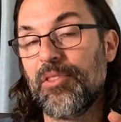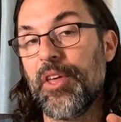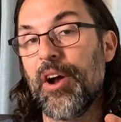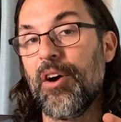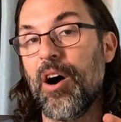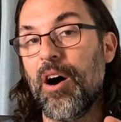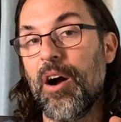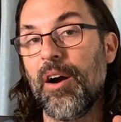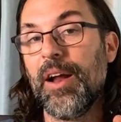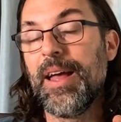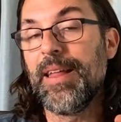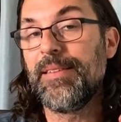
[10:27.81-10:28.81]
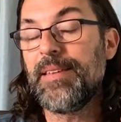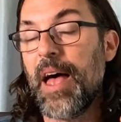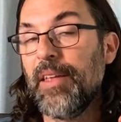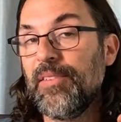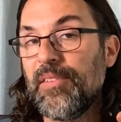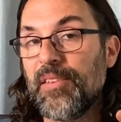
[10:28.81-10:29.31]
There are
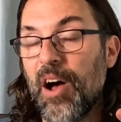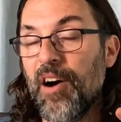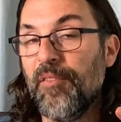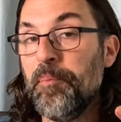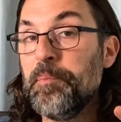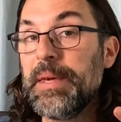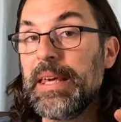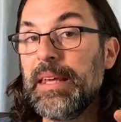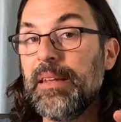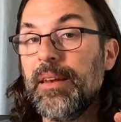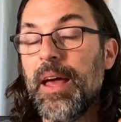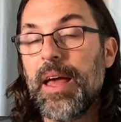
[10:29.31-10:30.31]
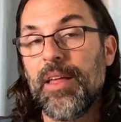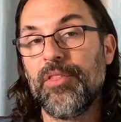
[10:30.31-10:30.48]
tests of mean.